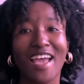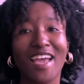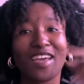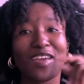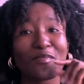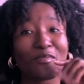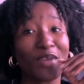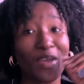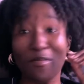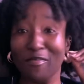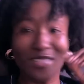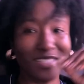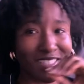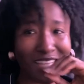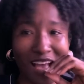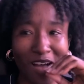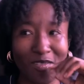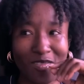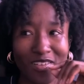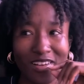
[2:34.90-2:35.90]
It pained me,
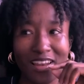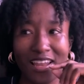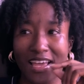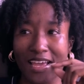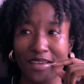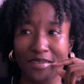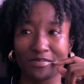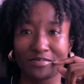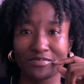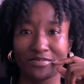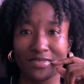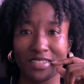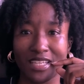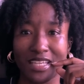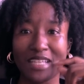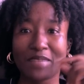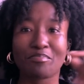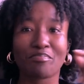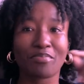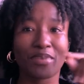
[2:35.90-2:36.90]
Sha, I'm not lying.
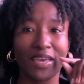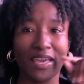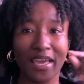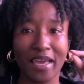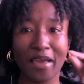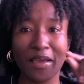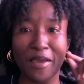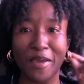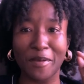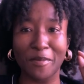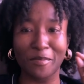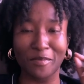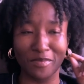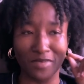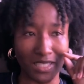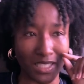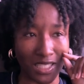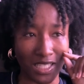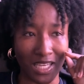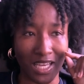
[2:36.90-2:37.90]
It pained
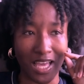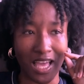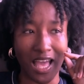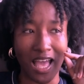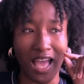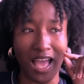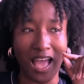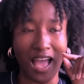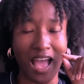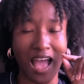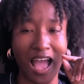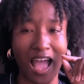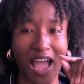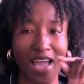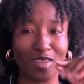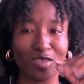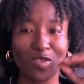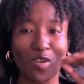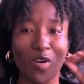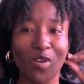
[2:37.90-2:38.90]
me.
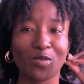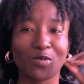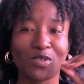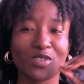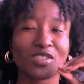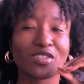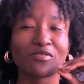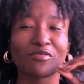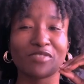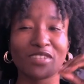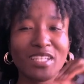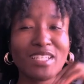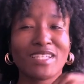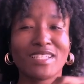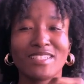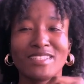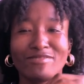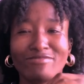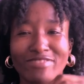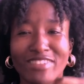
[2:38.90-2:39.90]
I thought it was a
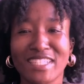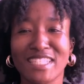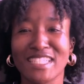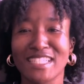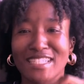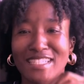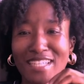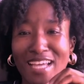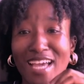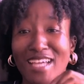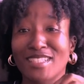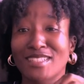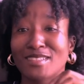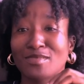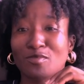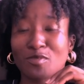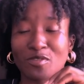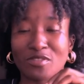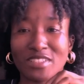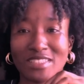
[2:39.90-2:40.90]
really, really nice
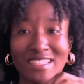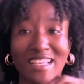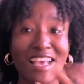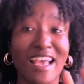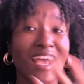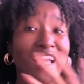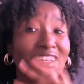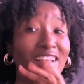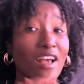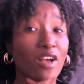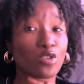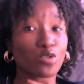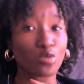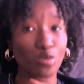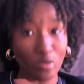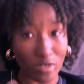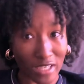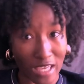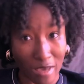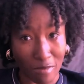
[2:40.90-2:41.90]
movie. Now,
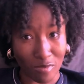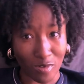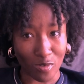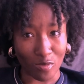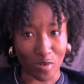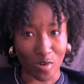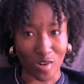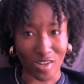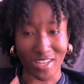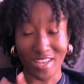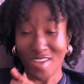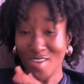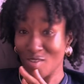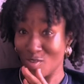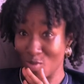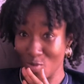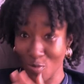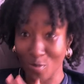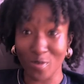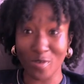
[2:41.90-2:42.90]
don't get me wrong.
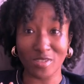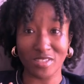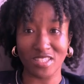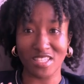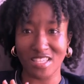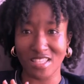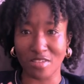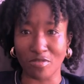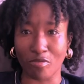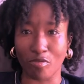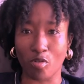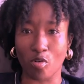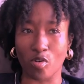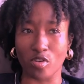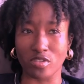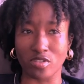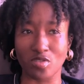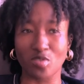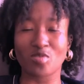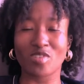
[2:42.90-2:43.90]
You will see the
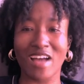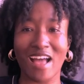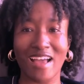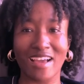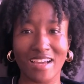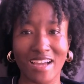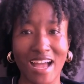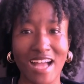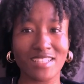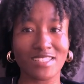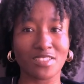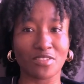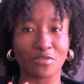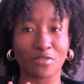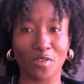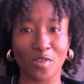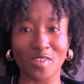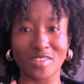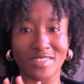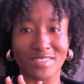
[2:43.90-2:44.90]
flaws. You can catch the
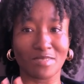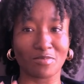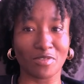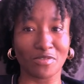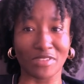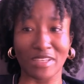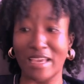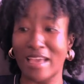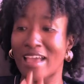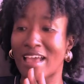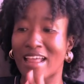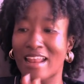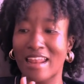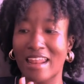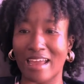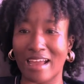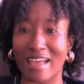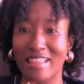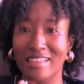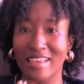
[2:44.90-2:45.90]
flaws in the movie.
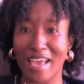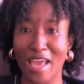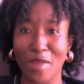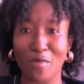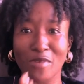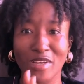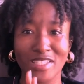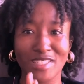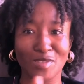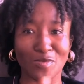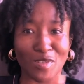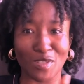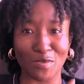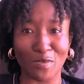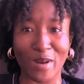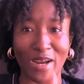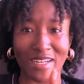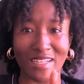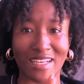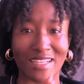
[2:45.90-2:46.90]
Like at the end when she was
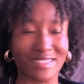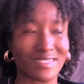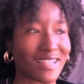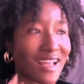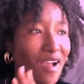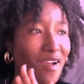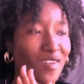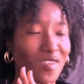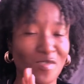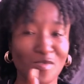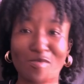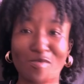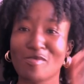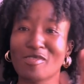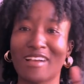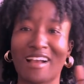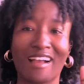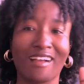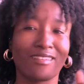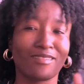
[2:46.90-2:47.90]
pregnant.
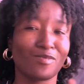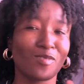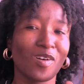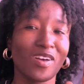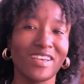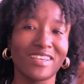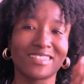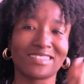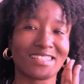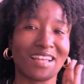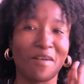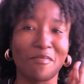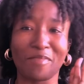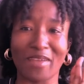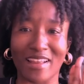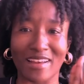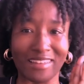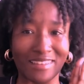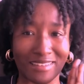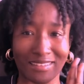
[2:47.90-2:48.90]
What is that
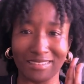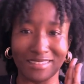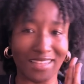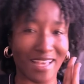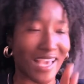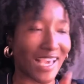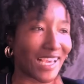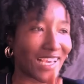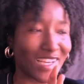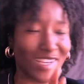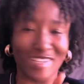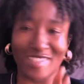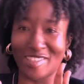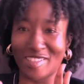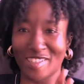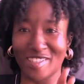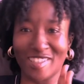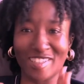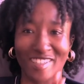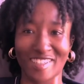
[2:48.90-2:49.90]
belly? Like,
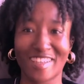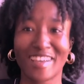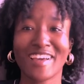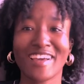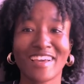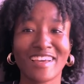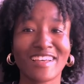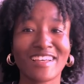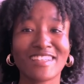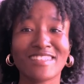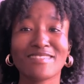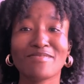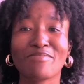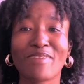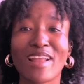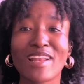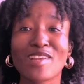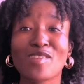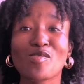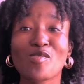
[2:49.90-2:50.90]
the
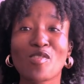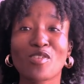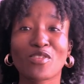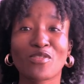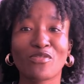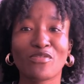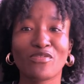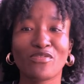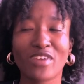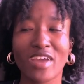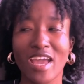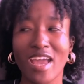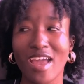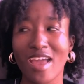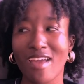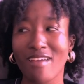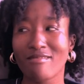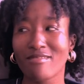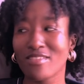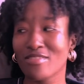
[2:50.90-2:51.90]
belly looked
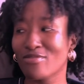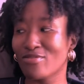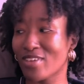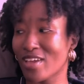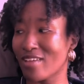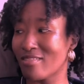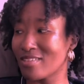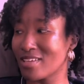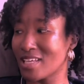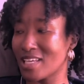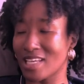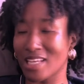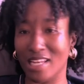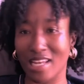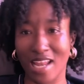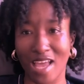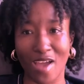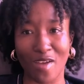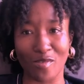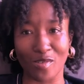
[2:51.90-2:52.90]
very, very
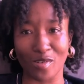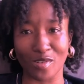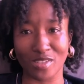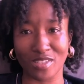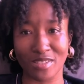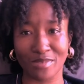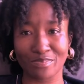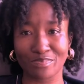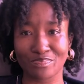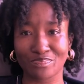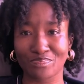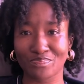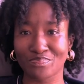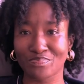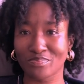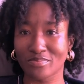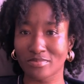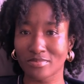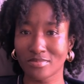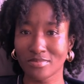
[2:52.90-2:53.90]
hilarious.
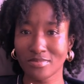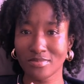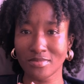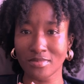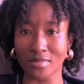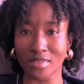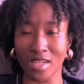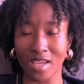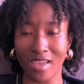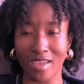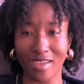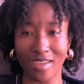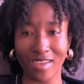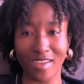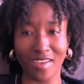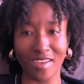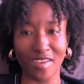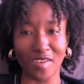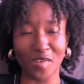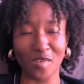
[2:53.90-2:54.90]

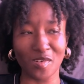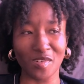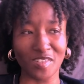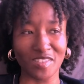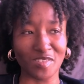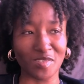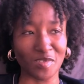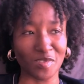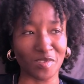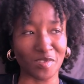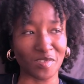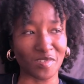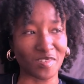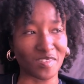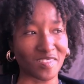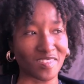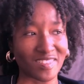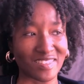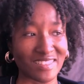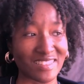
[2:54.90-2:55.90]
Hey, God,
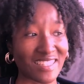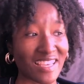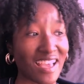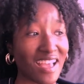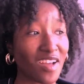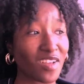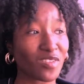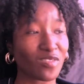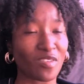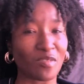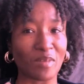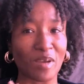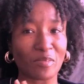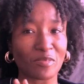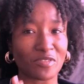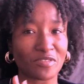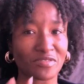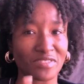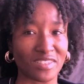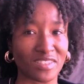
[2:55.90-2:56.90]
they are out for my
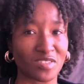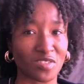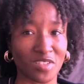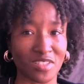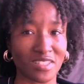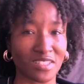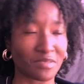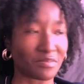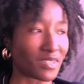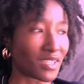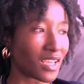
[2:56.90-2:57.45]
movie. Trust me.